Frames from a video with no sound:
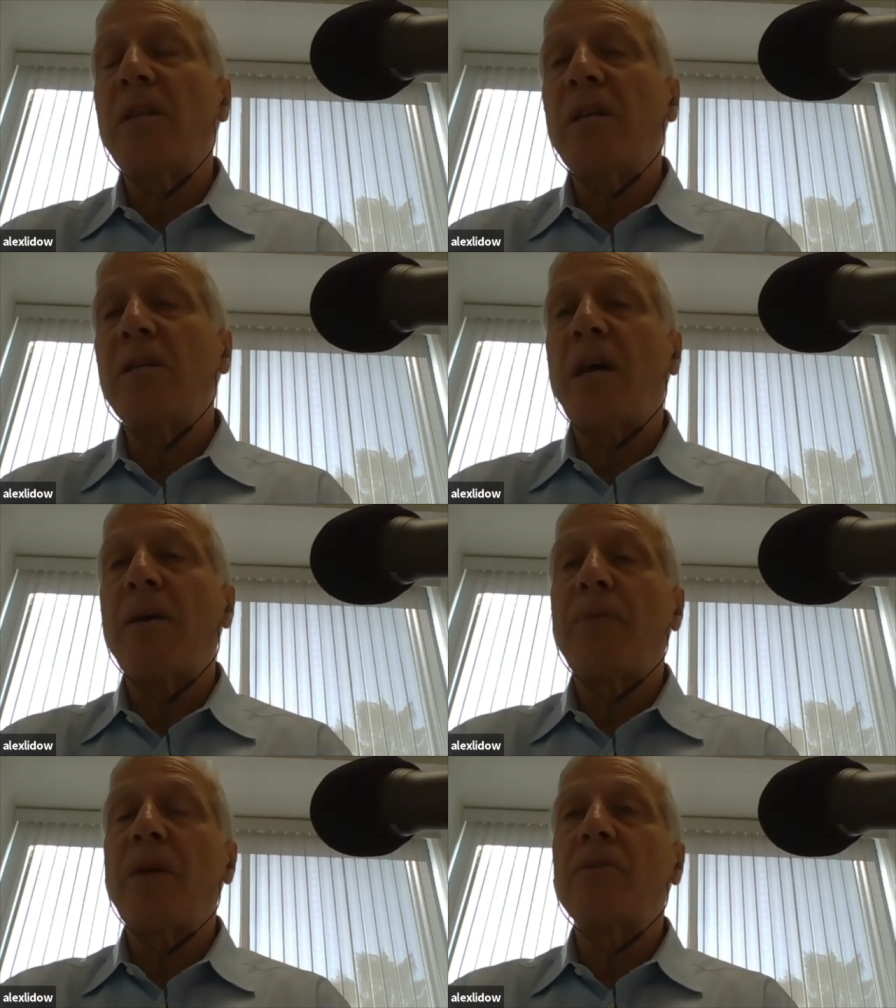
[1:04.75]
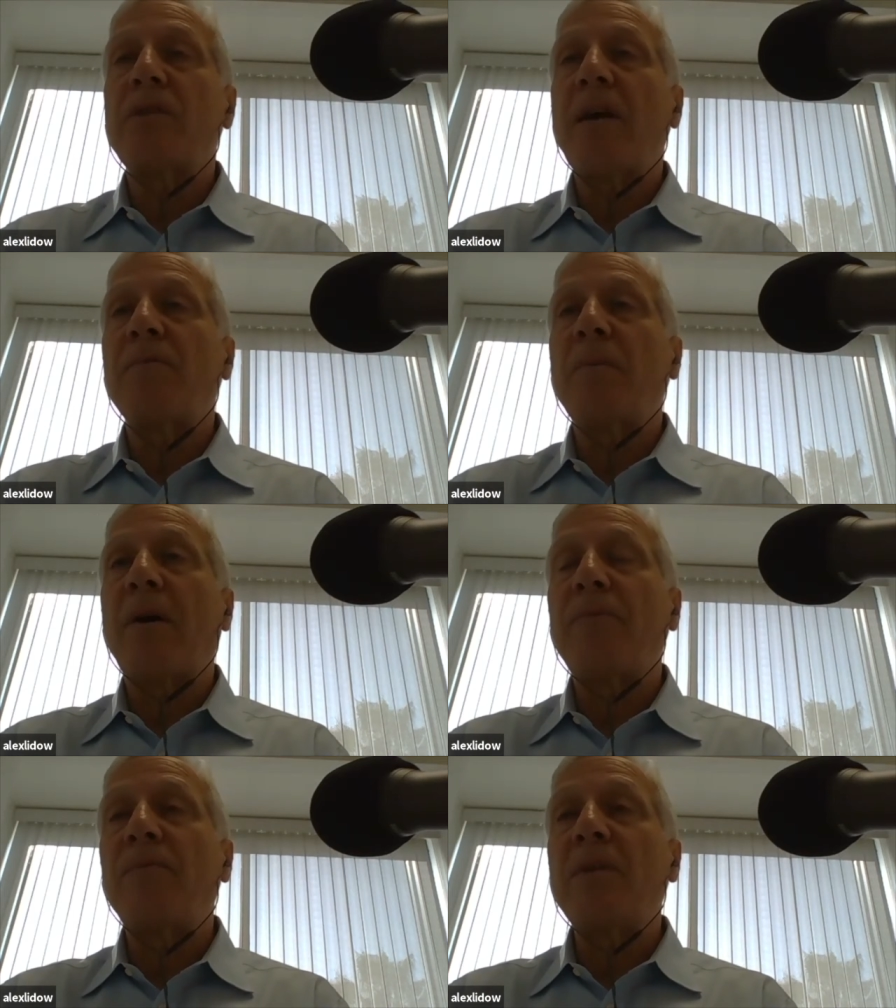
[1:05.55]
that I think saved
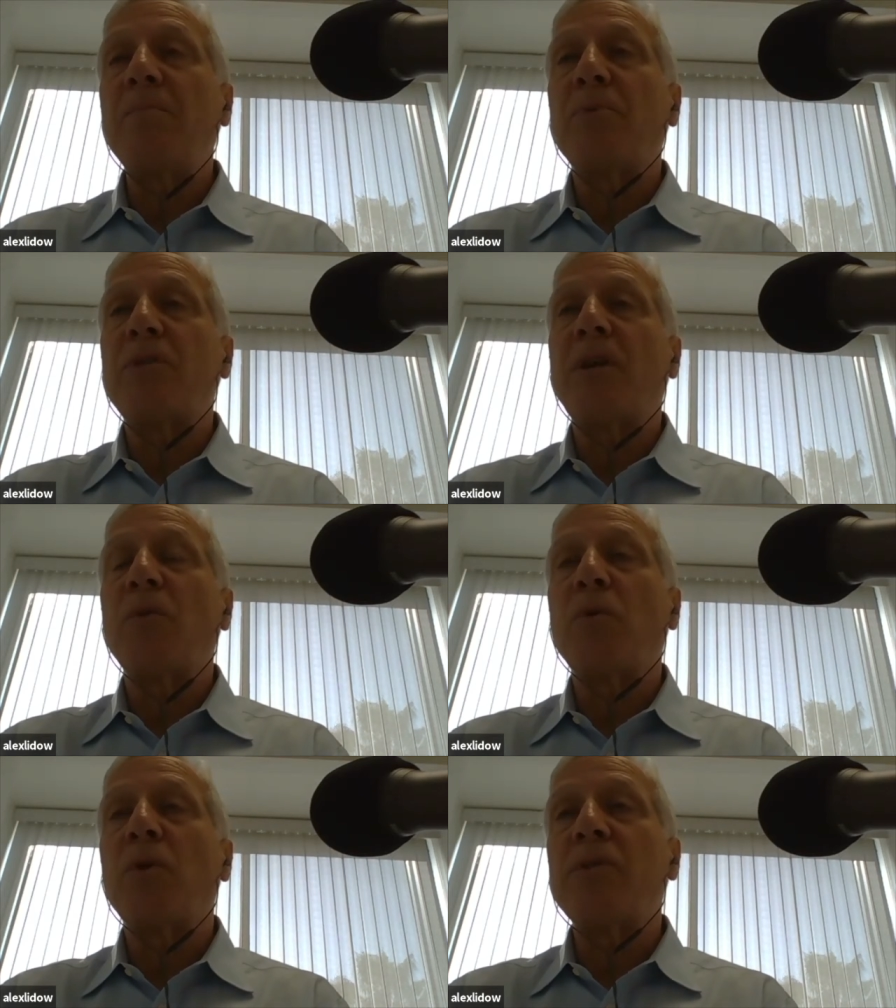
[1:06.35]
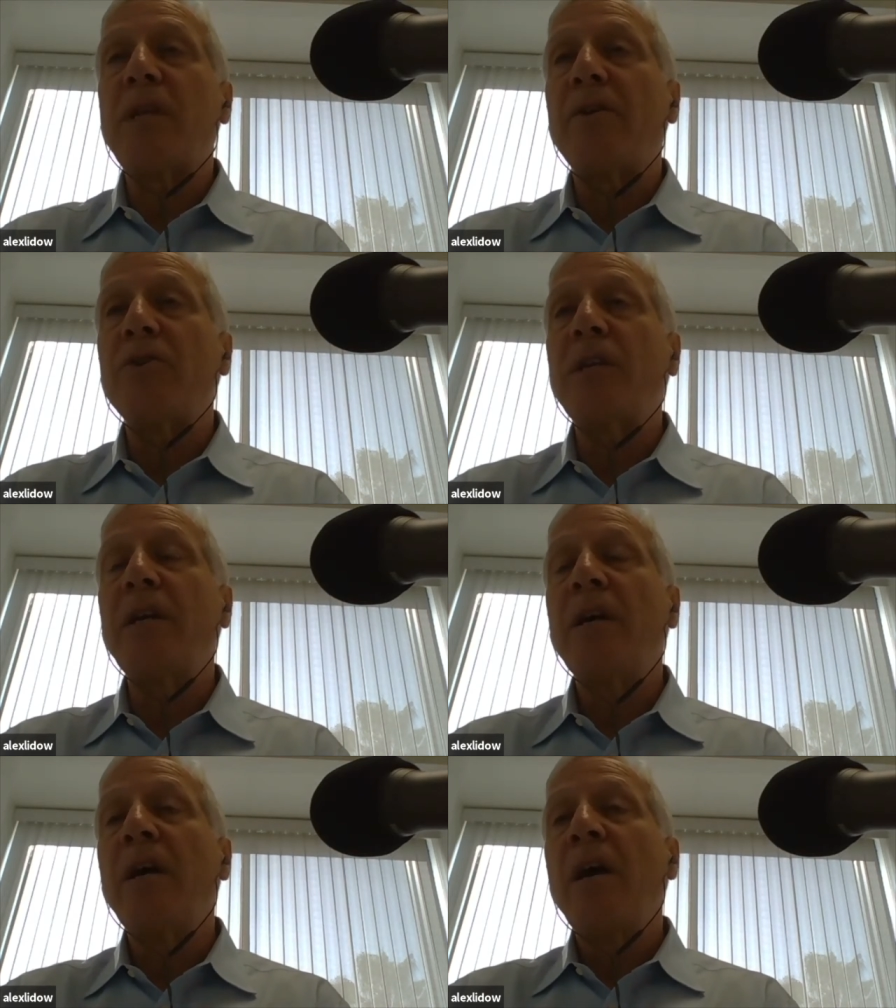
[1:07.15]
about 15% of the world's energy